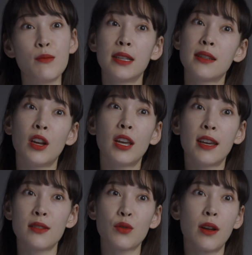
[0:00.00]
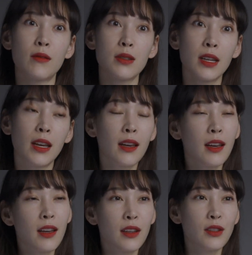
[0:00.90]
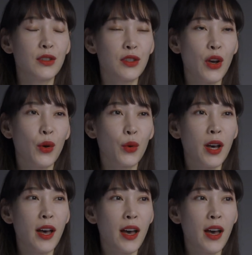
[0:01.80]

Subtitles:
military kids around. So